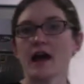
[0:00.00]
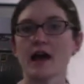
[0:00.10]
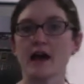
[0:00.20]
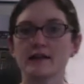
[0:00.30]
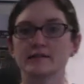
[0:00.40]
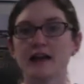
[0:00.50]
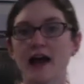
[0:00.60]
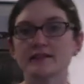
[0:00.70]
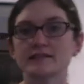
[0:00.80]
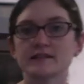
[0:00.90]
And
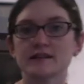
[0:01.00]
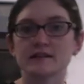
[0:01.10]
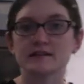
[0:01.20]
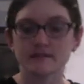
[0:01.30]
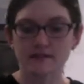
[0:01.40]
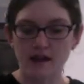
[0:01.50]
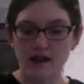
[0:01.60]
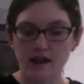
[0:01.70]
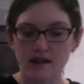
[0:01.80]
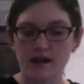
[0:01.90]
last is
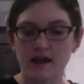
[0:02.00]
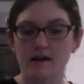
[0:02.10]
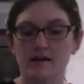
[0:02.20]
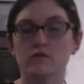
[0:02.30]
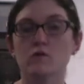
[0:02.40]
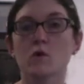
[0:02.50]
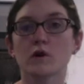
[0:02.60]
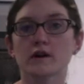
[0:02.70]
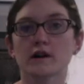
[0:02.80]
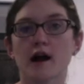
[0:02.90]
a
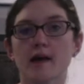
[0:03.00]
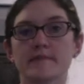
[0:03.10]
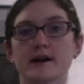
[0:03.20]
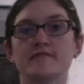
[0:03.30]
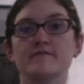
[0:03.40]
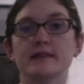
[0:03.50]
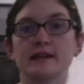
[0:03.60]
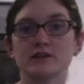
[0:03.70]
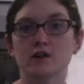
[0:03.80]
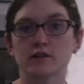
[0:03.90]
1/4 cup of mini
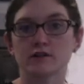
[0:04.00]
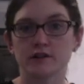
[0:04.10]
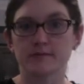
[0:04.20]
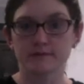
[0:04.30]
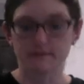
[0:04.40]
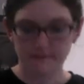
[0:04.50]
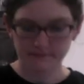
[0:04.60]
chocolate chips.